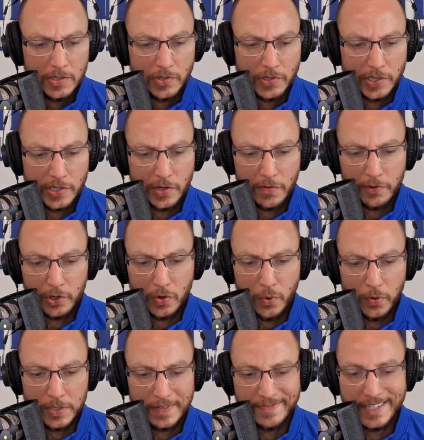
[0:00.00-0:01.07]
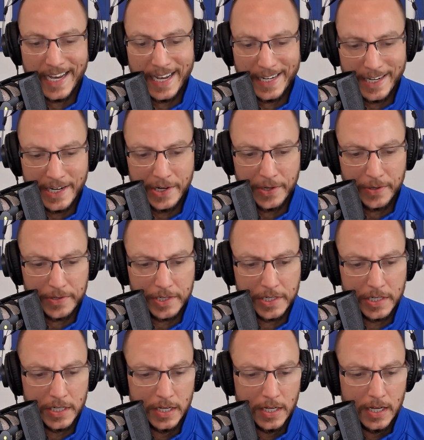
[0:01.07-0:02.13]
So just over the course of 10 years,
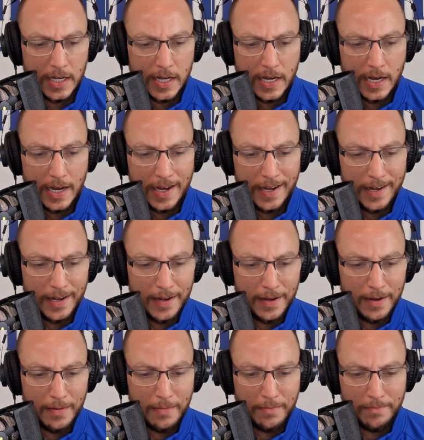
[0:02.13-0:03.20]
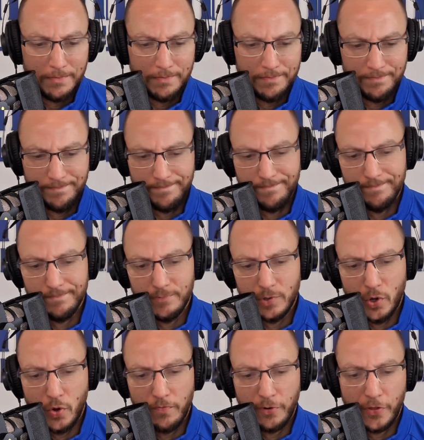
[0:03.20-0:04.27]
over
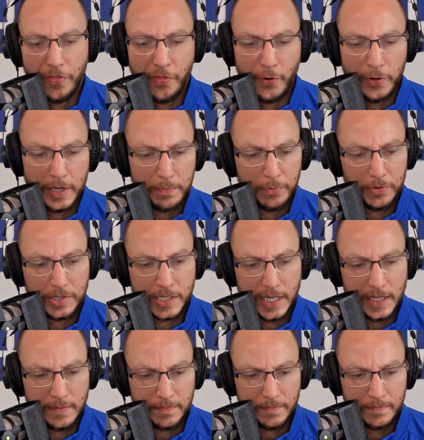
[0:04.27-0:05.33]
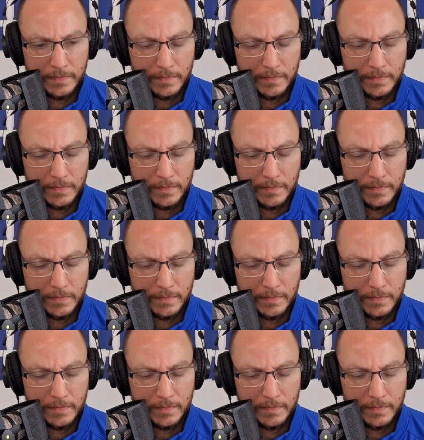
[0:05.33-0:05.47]
30%